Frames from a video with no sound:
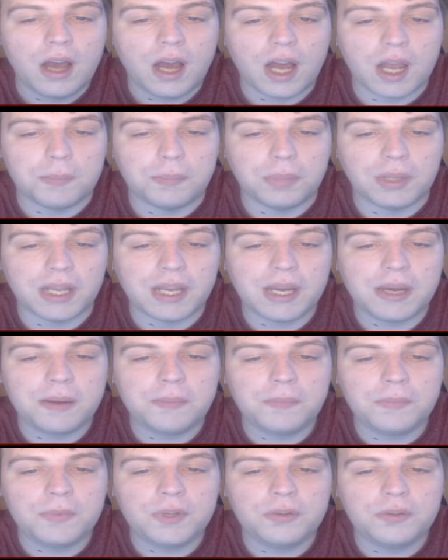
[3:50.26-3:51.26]
I
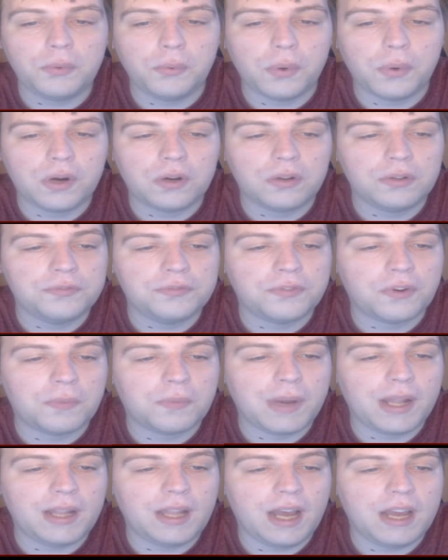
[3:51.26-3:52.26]
blamed the world for
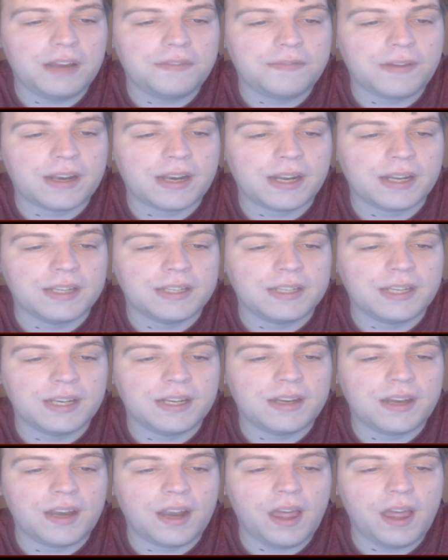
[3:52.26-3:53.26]
my life and I
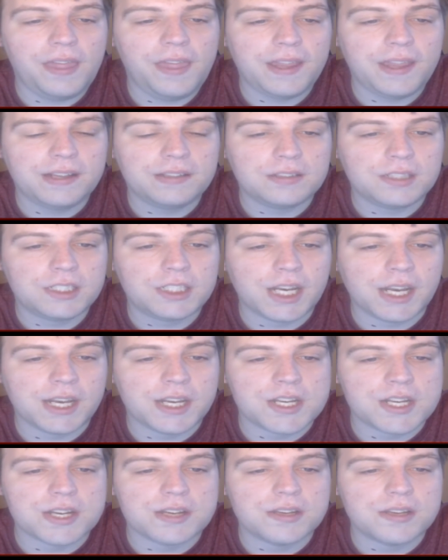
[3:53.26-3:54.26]
did nothing to
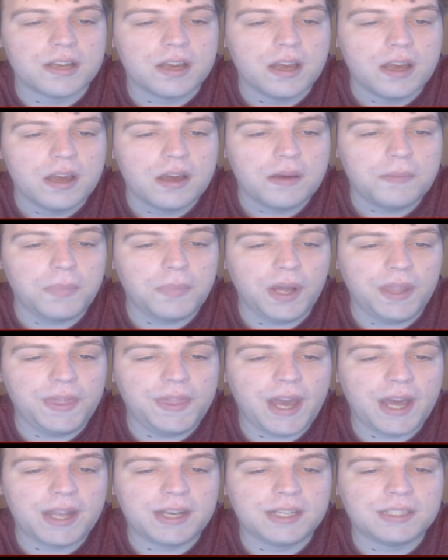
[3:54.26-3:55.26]
change it.
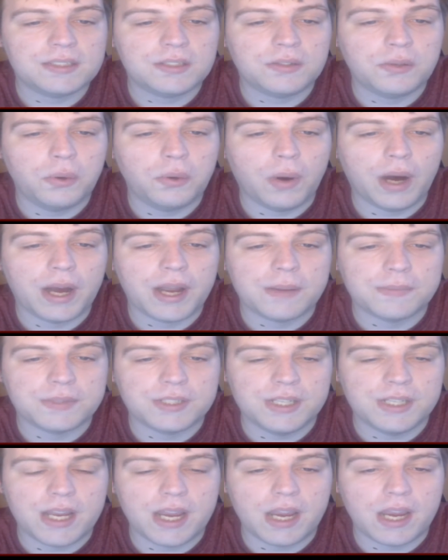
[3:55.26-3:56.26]
But that isn't who I am
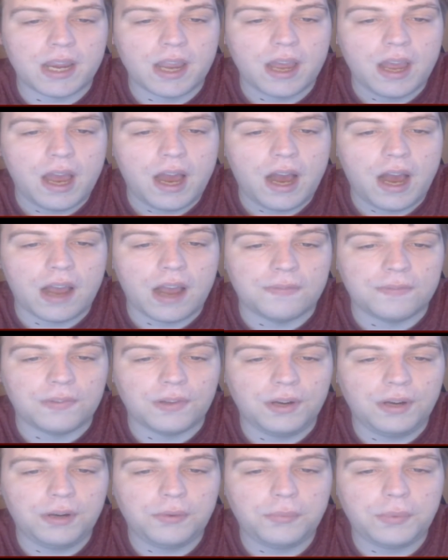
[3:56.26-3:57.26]
today. I've
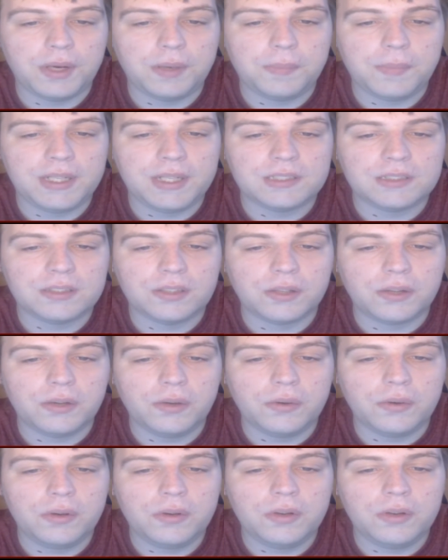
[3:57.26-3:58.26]
learned what it means to
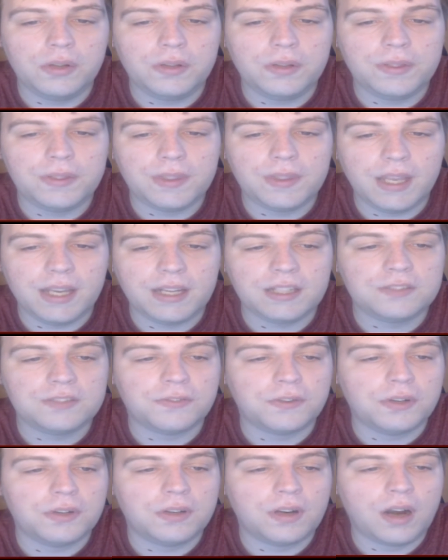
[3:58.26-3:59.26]
do good things
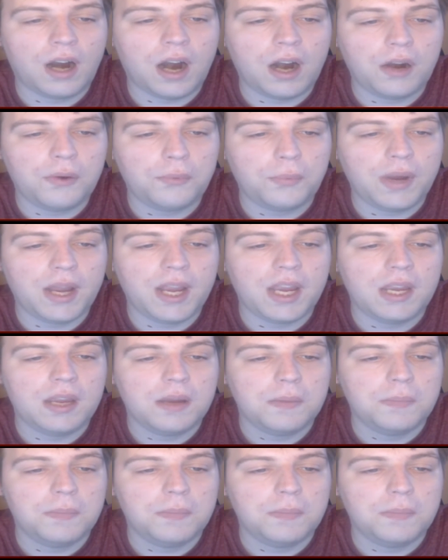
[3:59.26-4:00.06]
for the hard way,